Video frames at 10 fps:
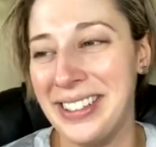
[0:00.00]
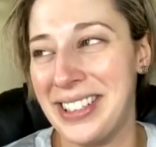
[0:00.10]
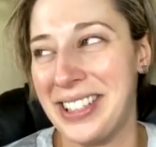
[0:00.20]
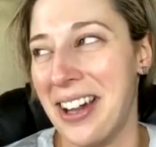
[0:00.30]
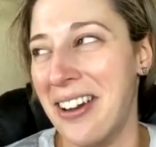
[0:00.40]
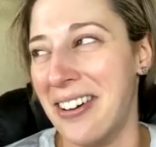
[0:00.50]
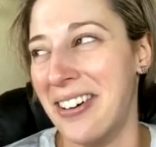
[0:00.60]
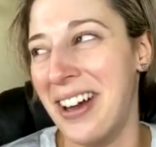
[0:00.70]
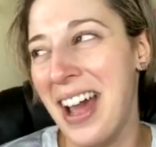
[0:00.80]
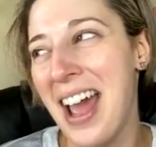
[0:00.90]

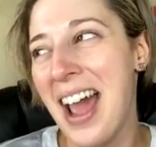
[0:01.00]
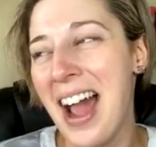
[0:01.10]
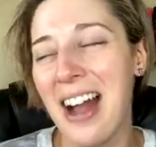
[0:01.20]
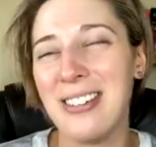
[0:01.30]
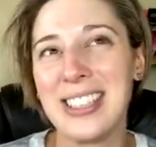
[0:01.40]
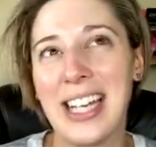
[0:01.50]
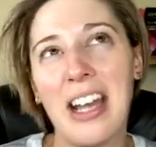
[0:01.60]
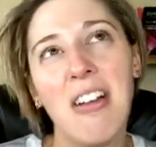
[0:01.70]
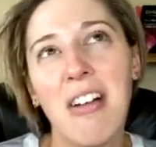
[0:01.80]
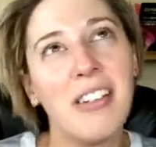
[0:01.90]
so I was like,
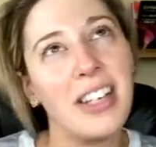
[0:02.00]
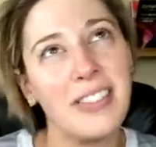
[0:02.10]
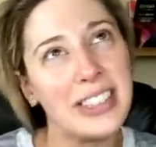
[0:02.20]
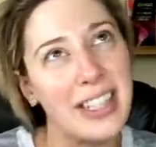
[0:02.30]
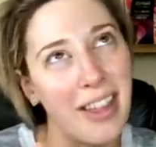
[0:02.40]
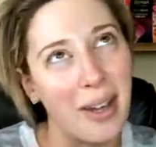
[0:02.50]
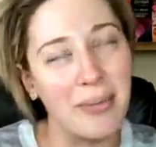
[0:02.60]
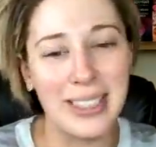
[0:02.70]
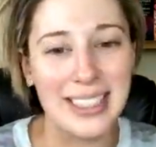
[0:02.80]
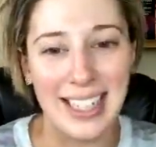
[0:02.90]
oh, I'll give it to them
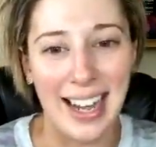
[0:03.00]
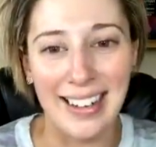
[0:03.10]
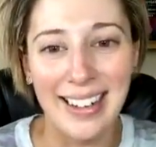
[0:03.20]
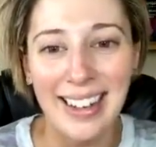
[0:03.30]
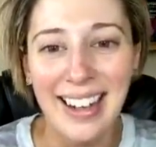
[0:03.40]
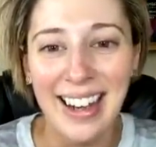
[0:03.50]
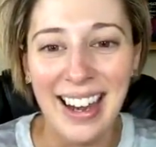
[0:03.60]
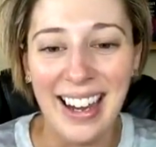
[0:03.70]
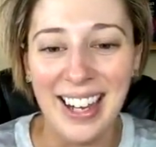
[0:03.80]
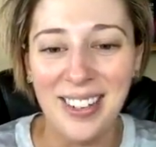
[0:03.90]
instead.
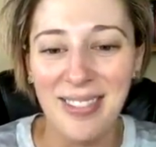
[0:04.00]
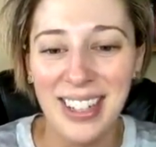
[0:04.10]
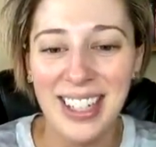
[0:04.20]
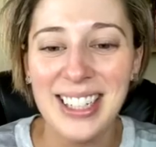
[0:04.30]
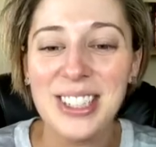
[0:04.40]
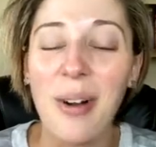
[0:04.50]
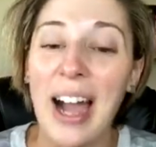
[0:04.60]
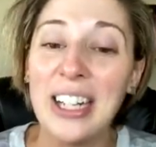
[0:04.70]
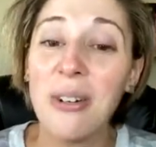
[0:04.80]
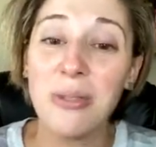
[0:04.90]
Um, so I
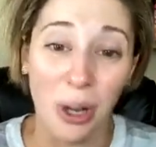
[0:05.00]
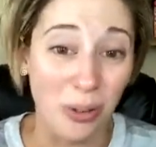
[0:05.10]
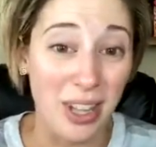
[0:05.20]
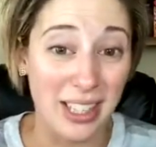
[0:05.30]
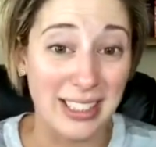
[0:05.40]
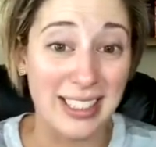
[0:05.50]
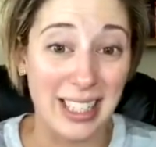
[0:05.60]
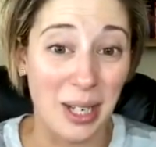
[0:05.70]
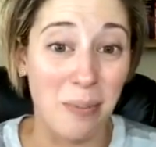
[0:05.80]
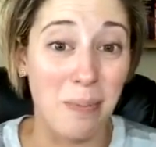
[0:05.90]
don't know that this is
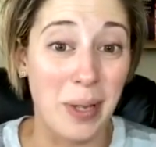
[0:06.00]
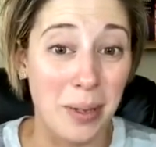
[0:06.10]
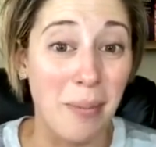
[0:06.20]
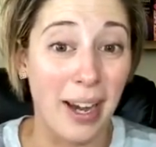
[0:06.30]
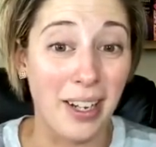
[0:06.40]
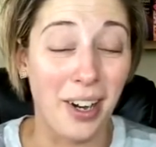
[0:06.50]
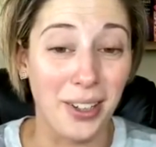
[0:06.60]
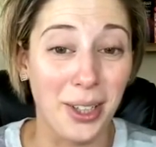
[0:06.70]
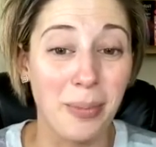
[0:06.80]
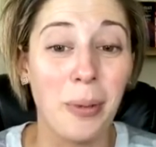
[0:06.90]
going to be my
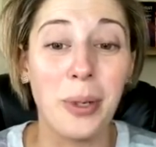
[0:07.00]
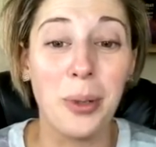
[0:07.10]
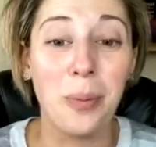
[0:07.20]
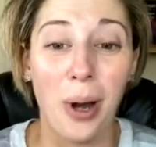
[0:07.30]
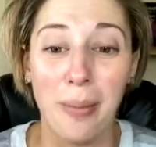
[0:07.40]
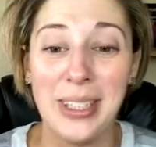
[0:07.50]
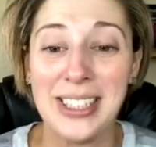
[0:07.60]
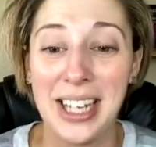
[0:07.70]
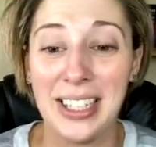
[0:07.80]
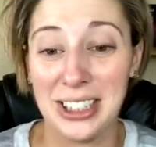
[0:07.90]
color, but will you promise
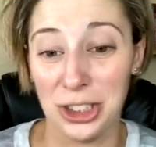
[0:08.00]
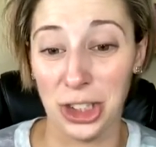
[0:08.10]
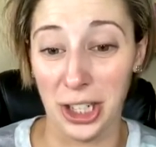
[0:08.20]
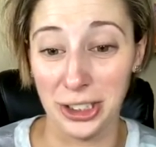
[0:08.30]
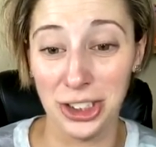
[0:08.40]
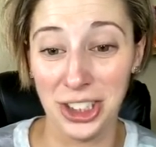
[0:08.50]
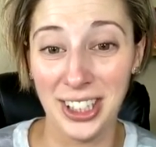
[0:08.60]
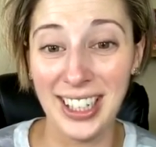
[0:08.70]
not to judge?